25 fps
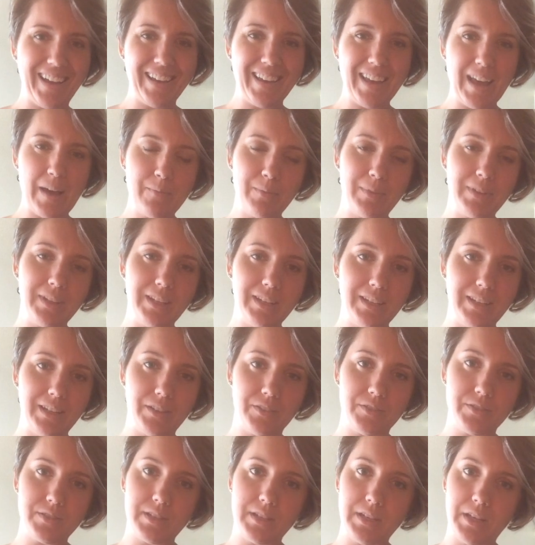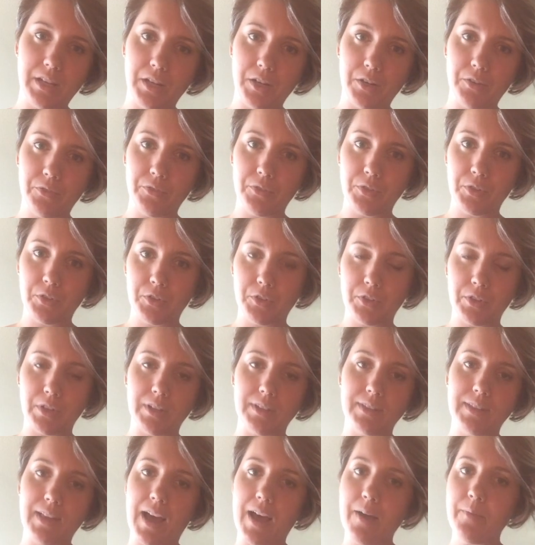Hi, Emily Nielsen here for
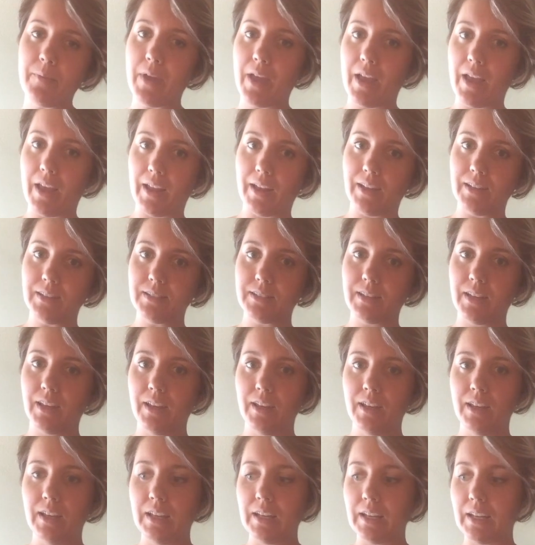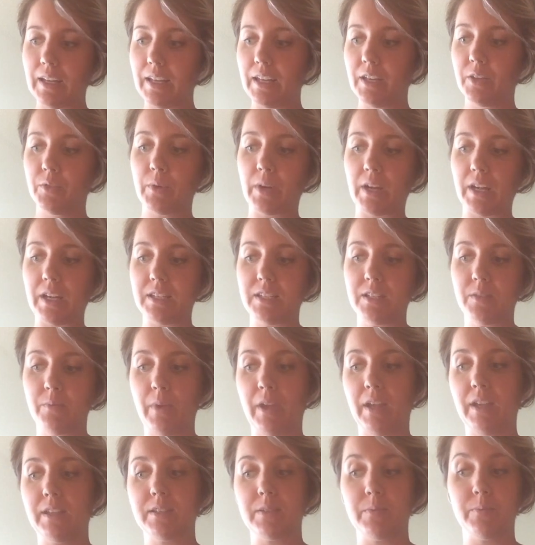Cooking Lab 8, getting ready to
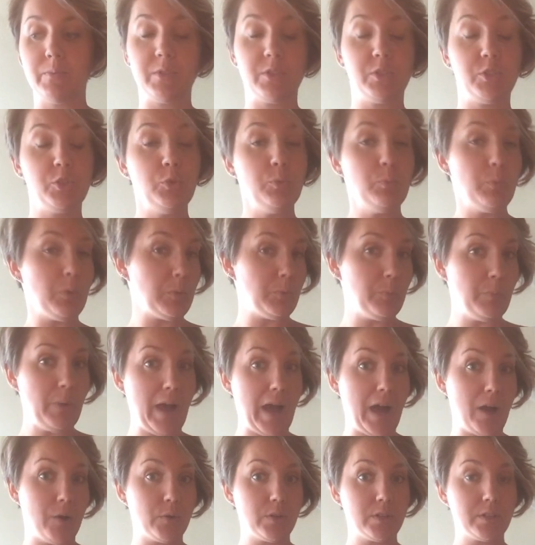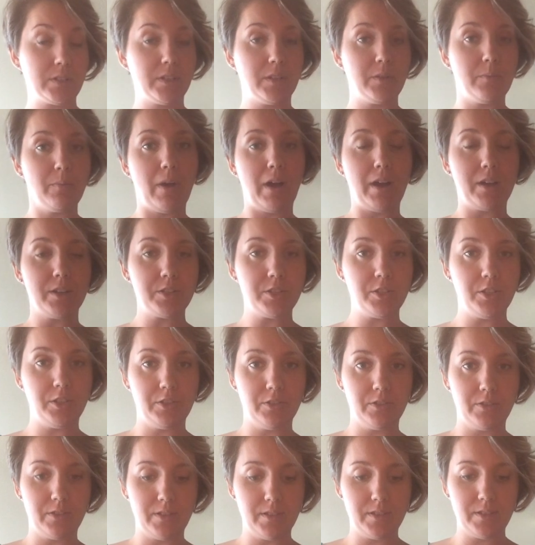make some super powered
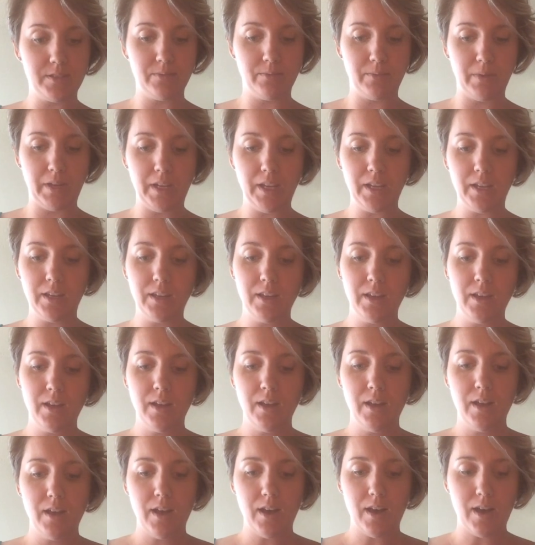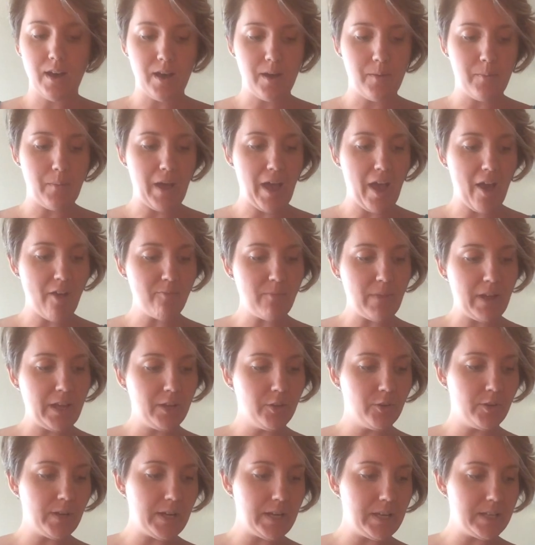gomashio this week. I have my
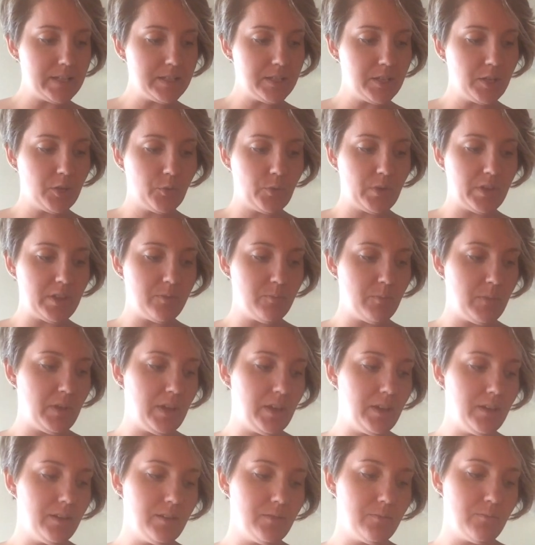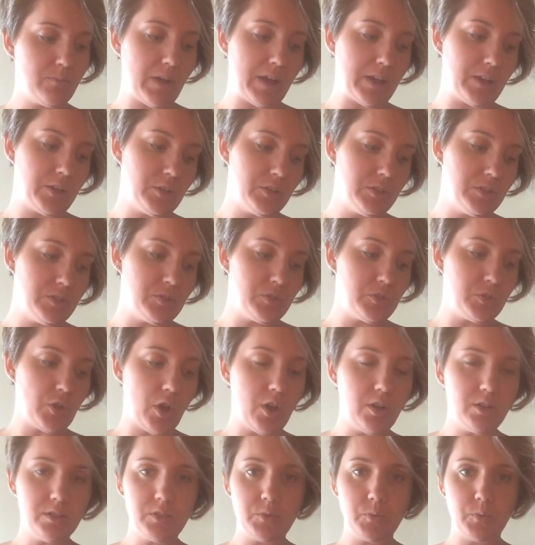ingredients here with me, my good
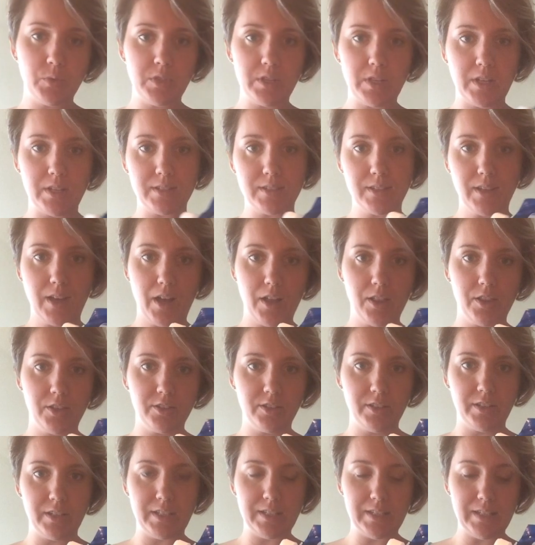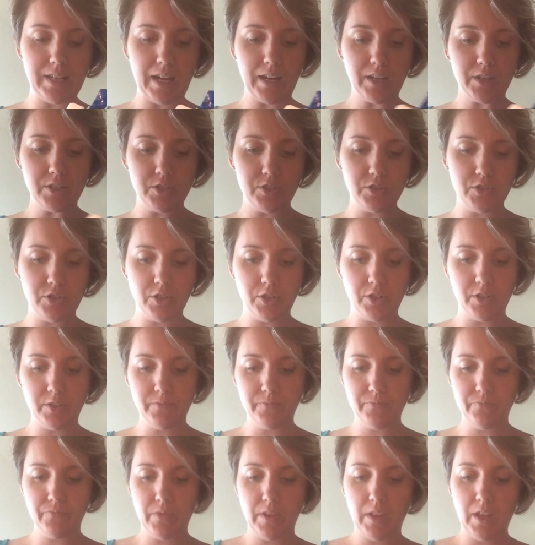salt, which has color and texture,